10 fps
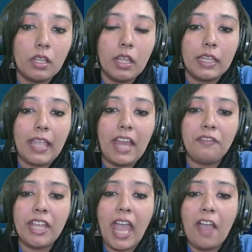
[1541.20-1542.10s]
can
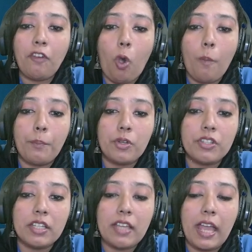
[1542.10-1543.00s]
we have
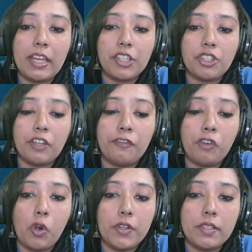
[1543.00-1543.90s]
opposite direction
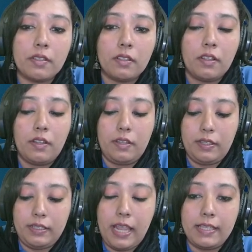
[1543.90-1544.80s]
force?
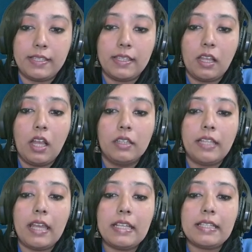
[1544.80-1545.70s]
Yes.
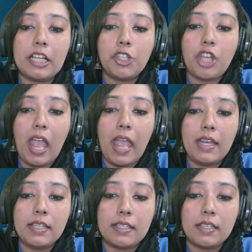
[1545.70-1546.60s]
There is a chance